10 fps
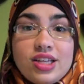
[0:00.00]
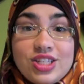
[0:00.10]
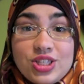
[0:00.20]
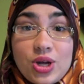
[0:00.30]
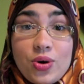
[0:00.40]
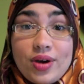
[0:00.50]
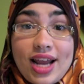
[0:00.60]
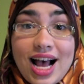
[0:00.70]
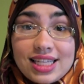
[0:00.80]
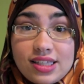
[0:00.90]
So it
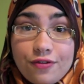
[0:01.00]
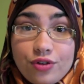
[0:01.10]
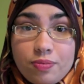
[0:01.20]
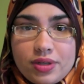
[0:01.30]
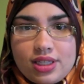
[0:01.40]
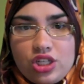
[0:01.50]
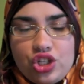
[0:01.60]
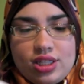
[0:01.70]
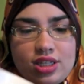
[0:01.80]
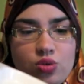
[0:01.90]
has different
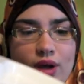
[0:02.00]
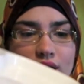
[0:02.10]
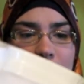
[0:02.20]
positions as well.